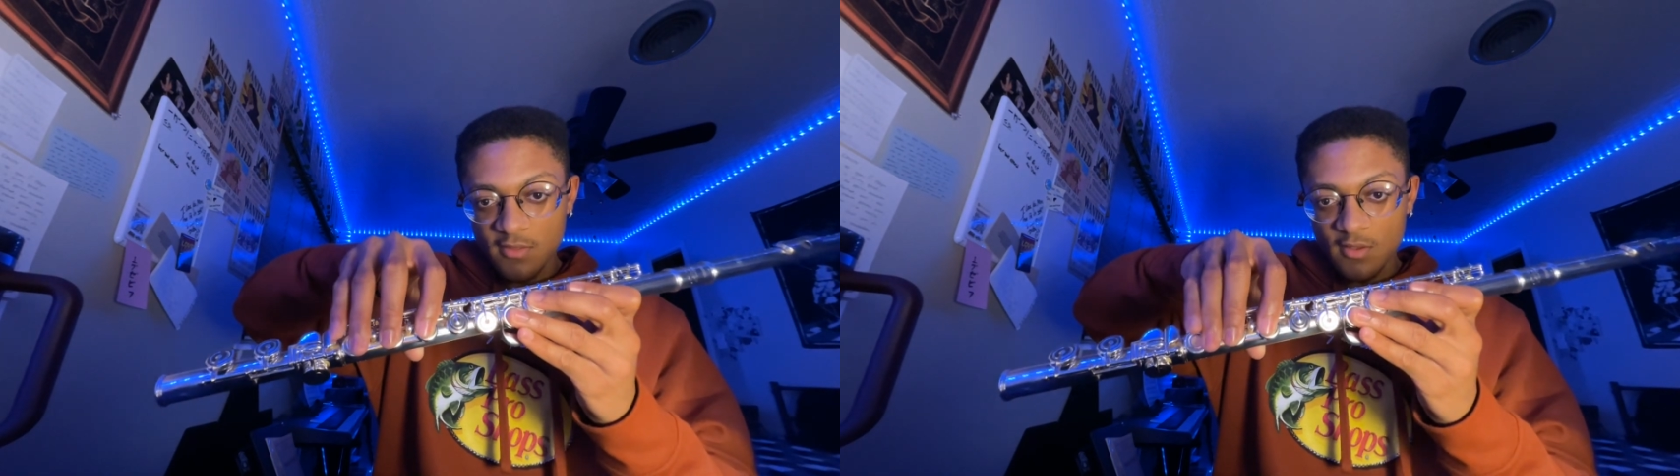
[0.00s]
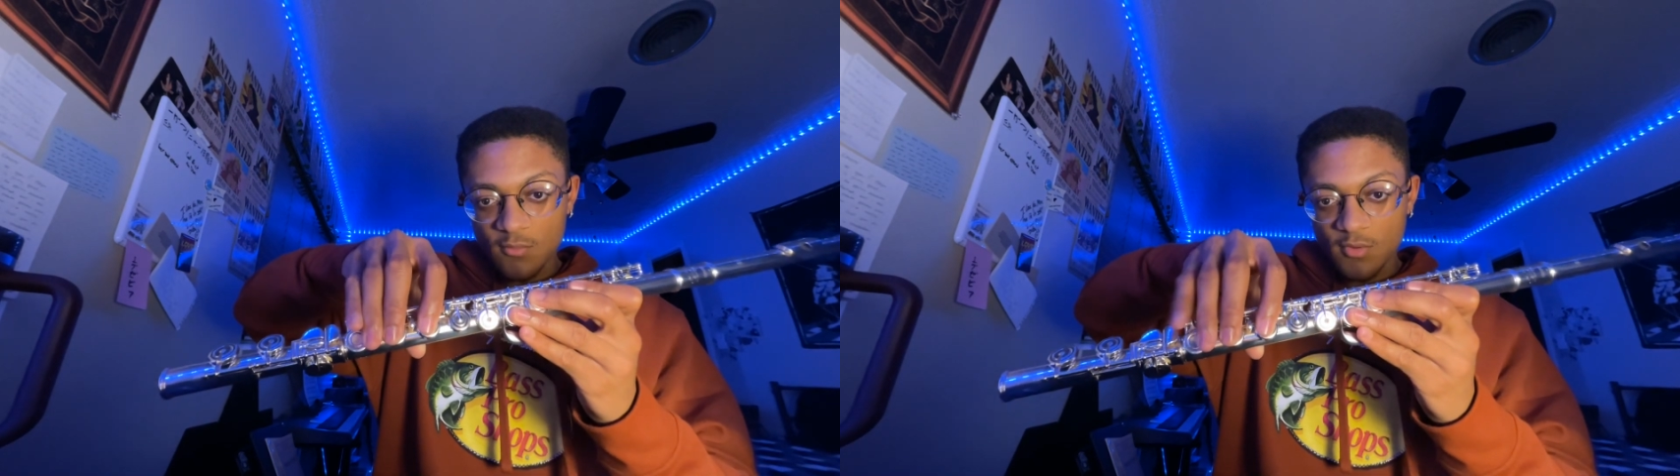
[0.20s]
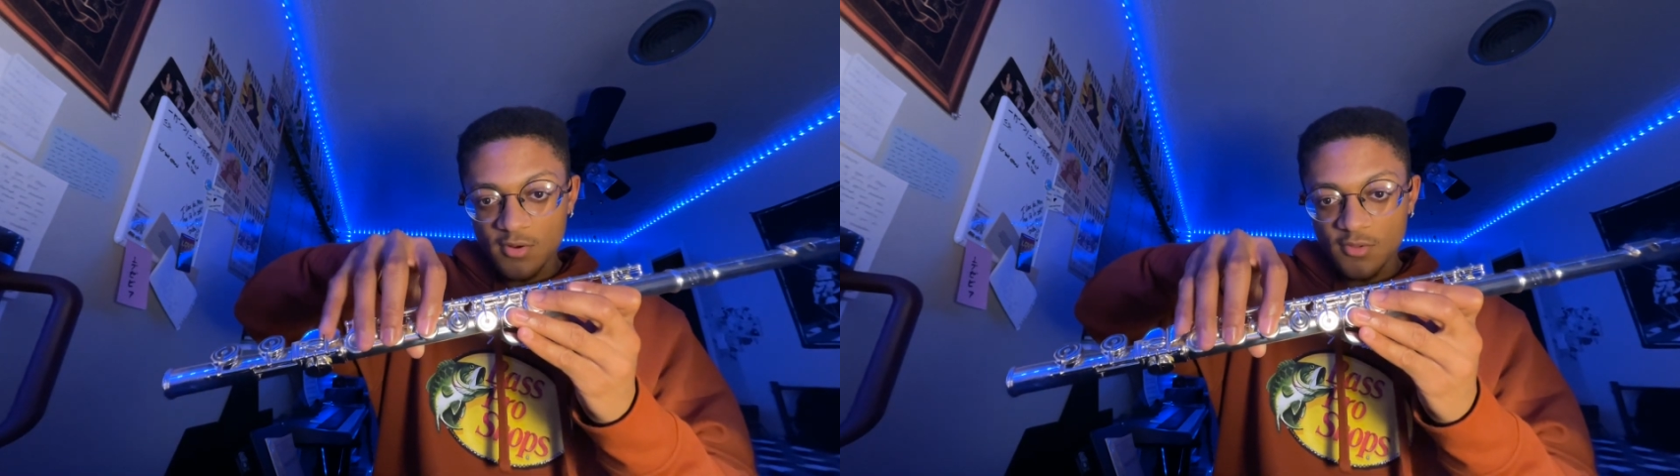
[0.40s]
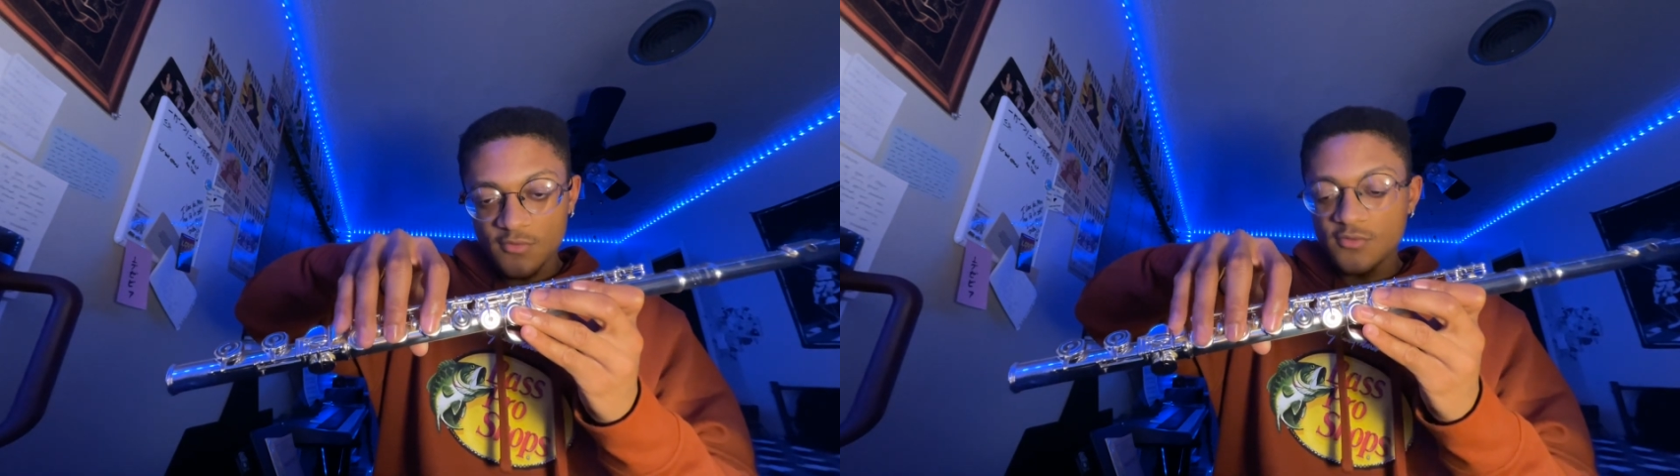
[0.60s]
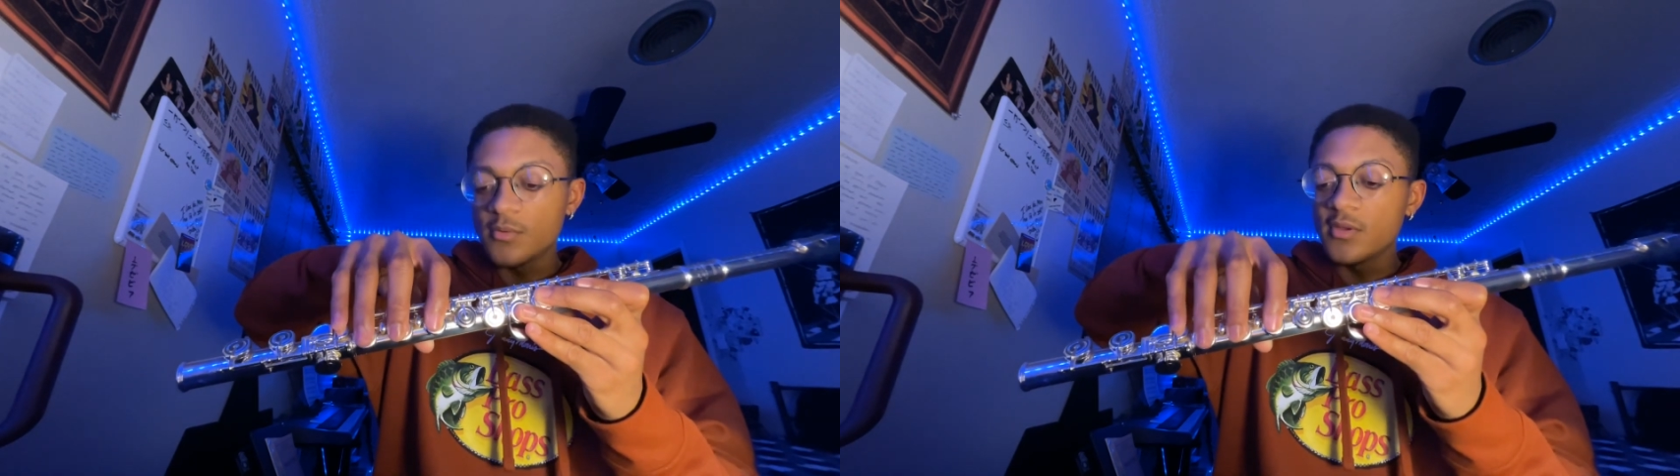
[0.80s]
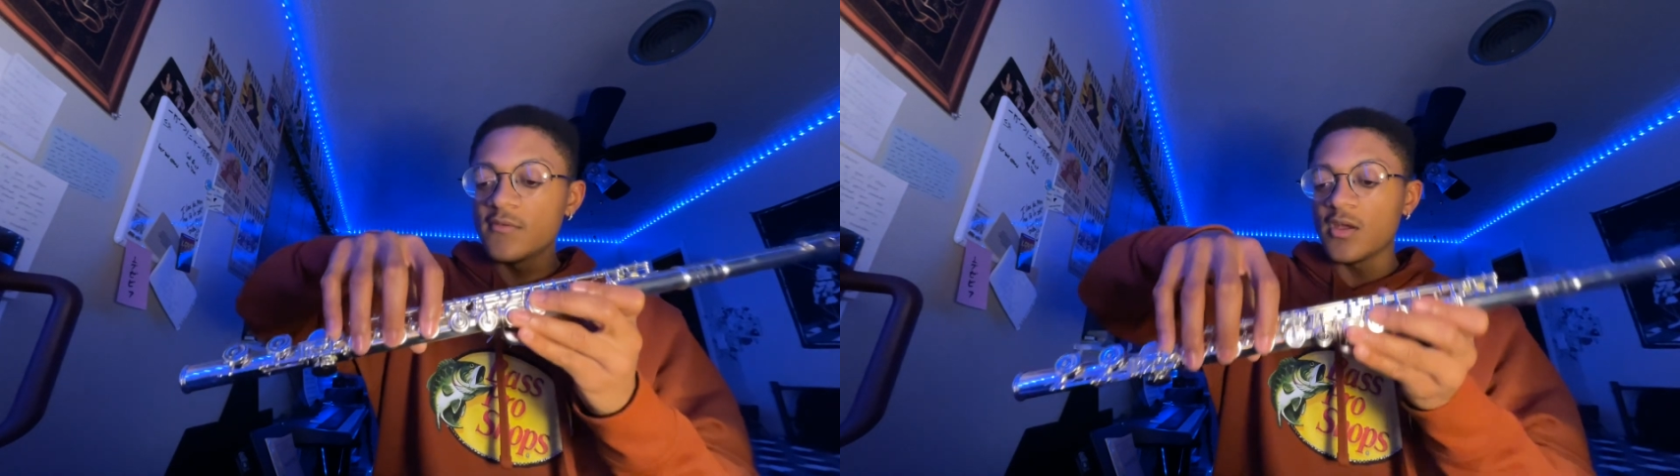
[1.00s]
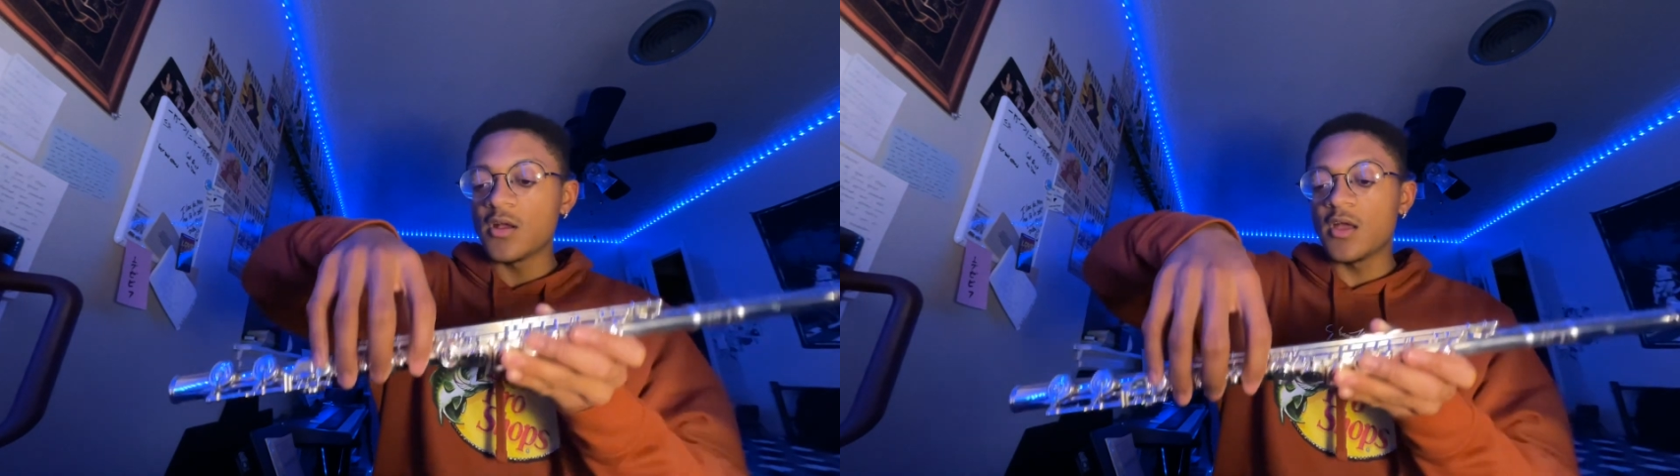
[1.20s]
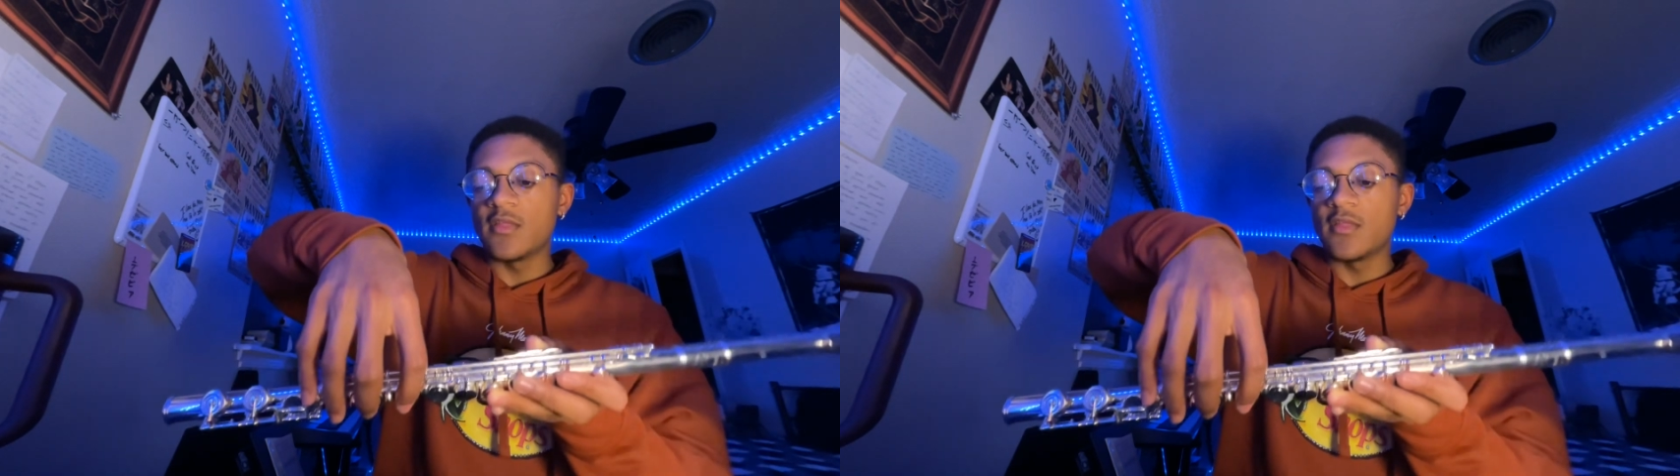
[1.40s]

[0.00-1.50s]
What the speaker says: the one closest to your ring finger,